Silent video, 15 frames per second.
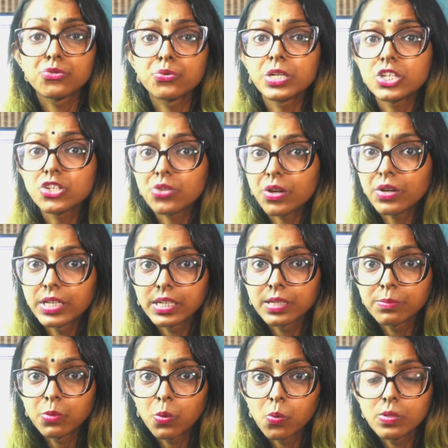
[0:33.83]
reach their
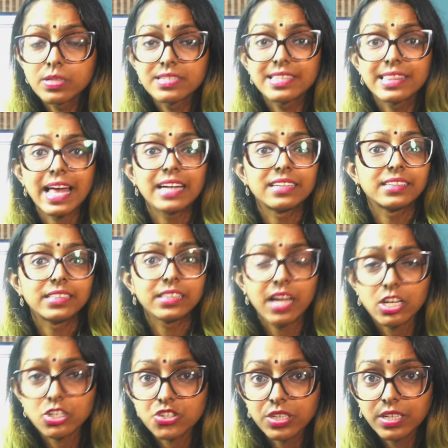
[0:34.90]
income goals, land
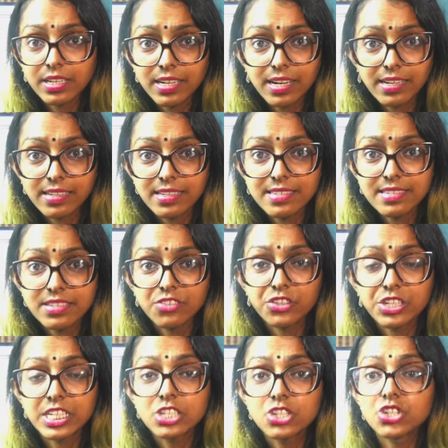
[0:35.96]
international clients and
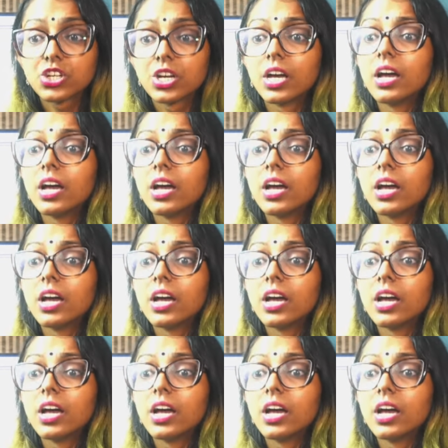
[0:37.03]
reach